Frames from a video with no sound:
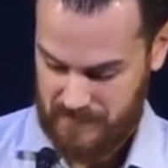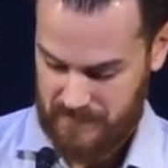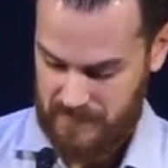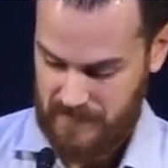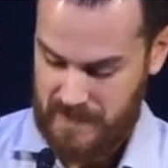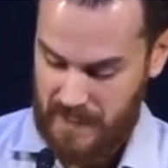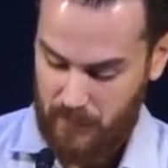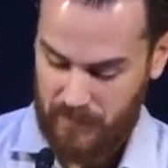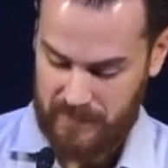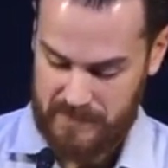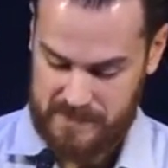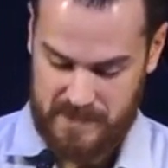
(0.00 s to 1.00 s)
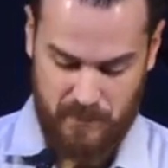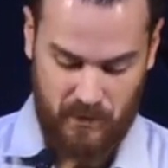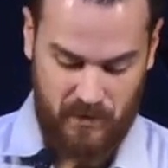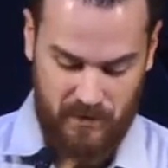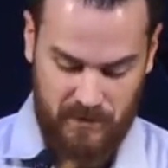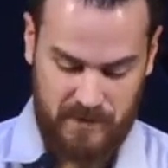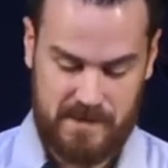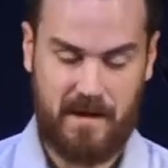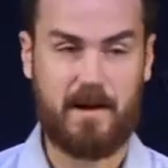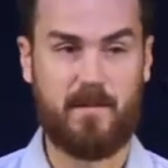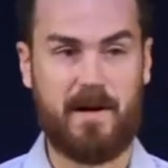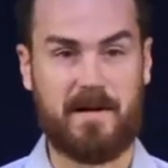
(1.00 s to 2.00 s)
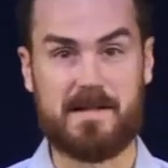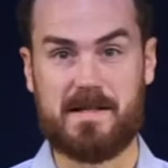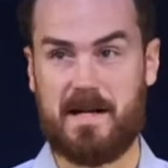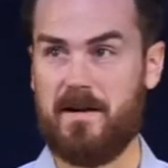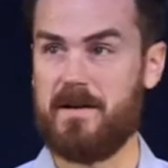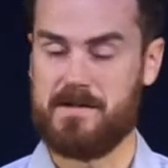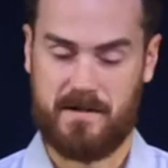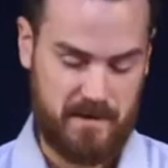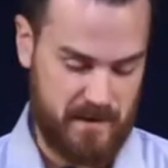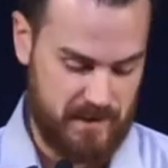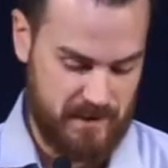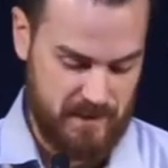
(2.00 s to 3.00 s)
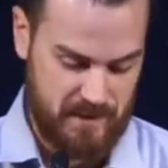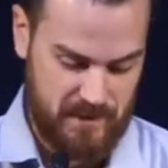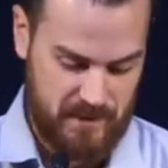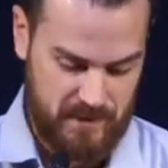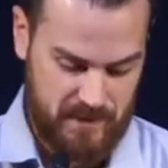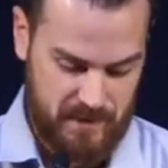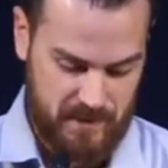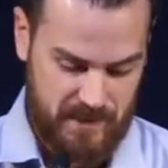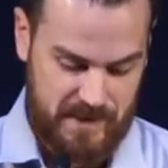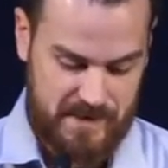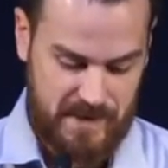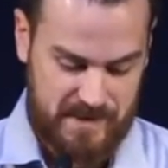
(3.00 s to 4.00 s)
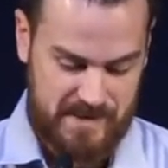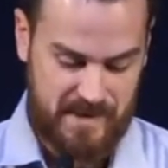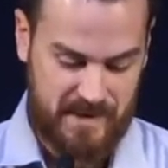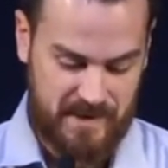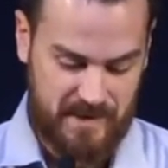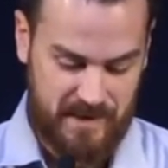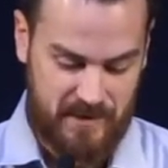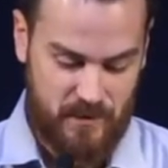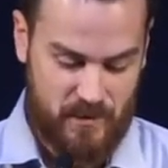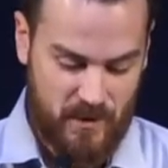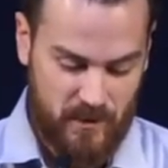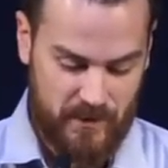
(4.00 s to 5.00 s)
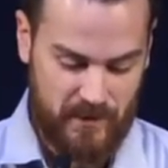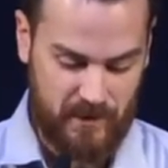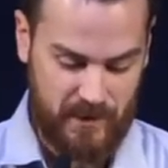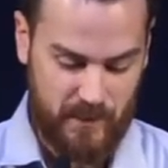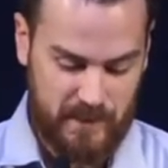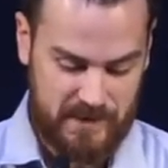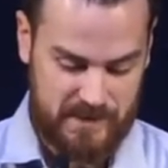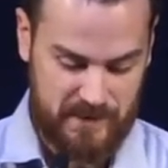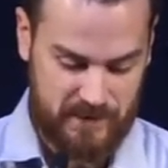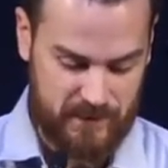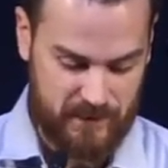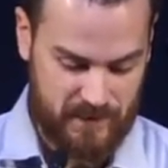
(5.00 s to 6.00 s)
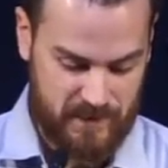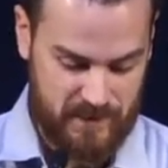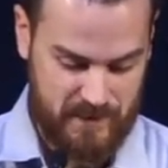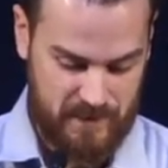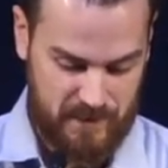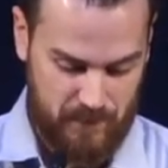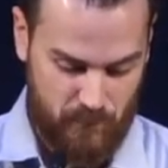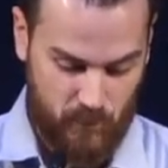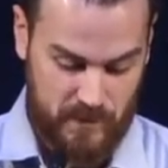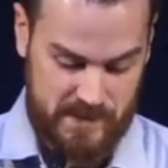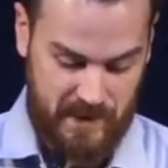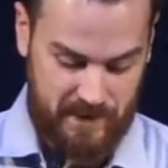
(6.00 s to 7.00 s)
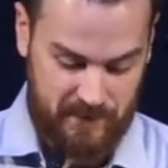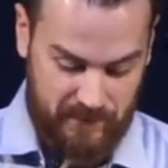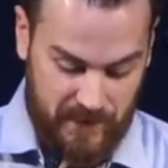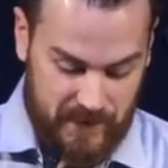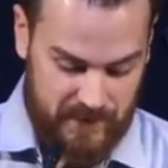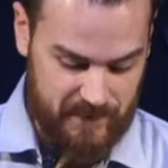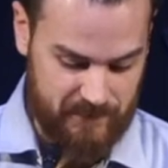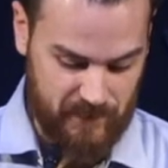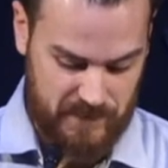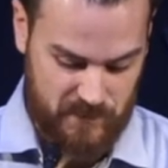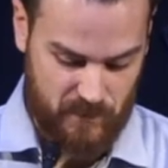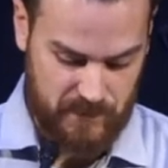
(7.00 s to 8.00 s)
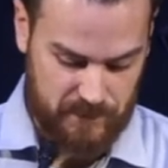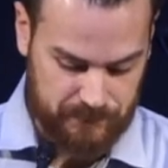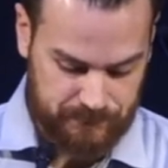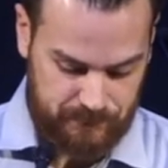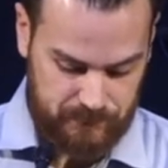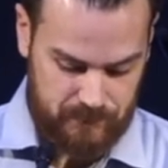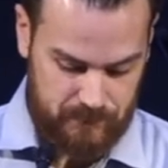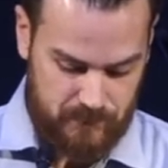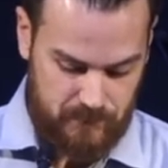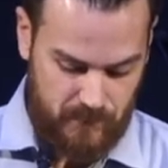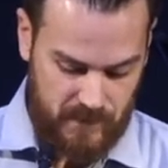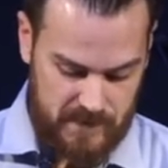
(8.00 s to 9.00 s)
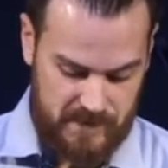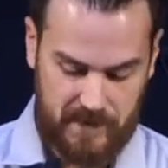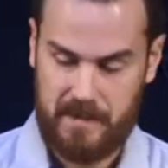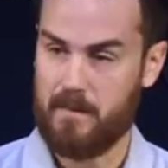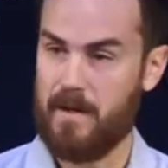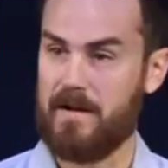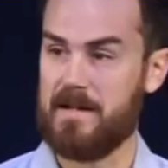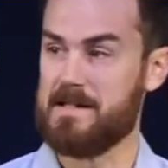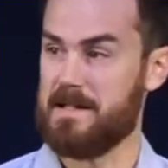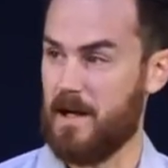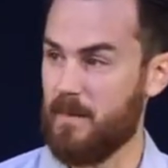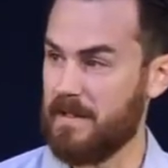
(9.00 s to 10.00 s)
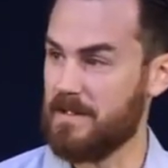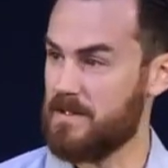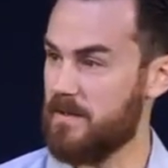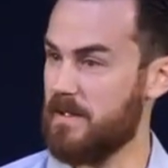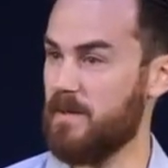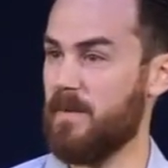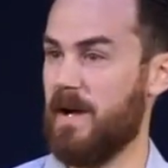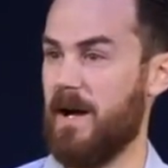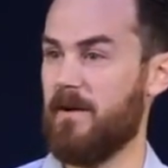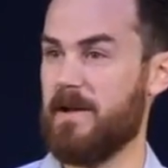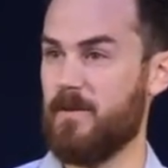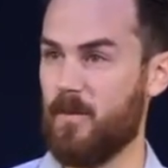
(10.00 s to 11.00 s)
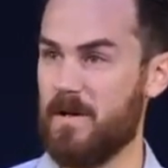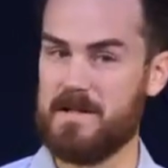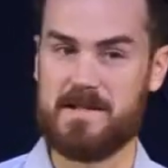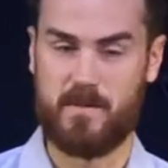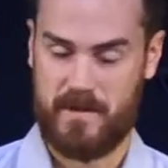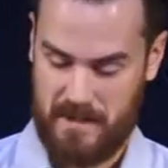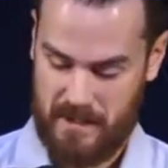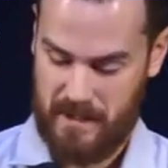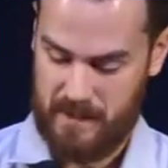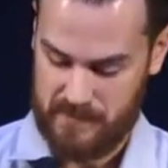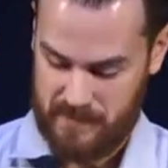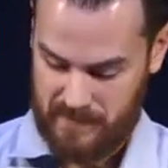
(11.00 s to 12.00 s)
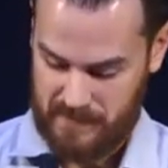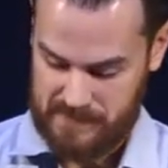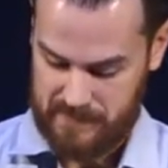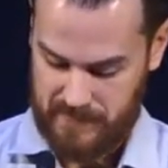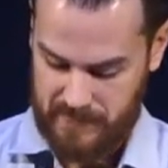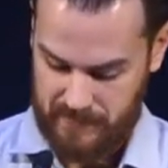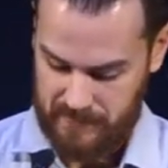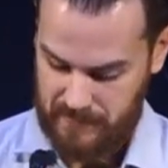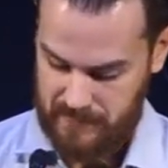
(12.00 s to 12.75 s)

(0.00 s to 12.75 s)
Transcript: And now we're going to see Paul talk about his character. He says that, that you know that our coming to you was not in vain in verse 1. He's talking about his coming to them, how he was when he came to Thessalonica.